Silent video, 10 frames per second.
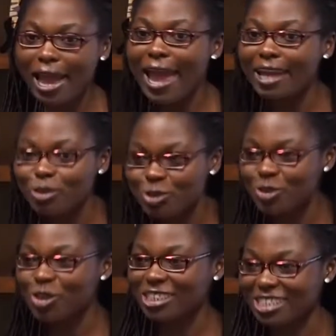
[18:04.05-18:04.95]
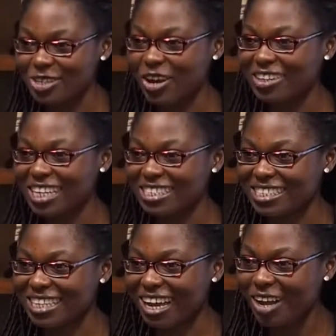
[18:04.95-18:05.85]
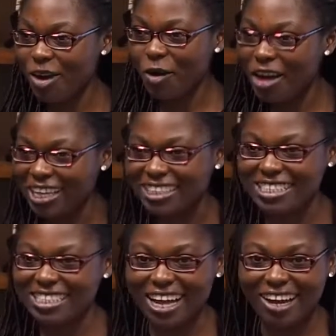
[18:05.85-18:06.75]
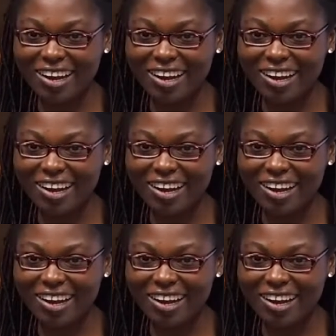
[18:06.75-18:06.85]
hey, don't you know she's your elder sister? Call her sister.